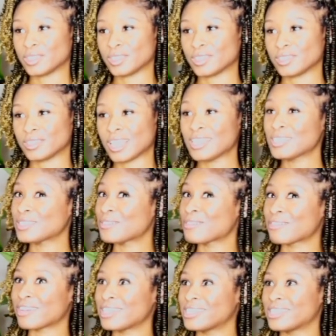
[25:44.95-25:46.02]
Yeah. That's so
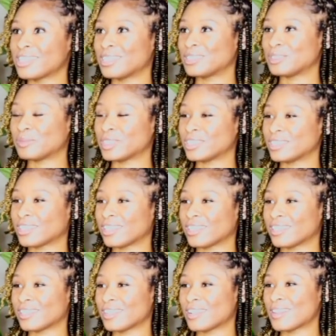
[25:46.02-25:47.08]
crazy that you mentioned
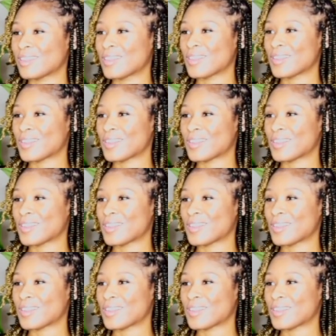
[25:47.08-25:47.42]
that.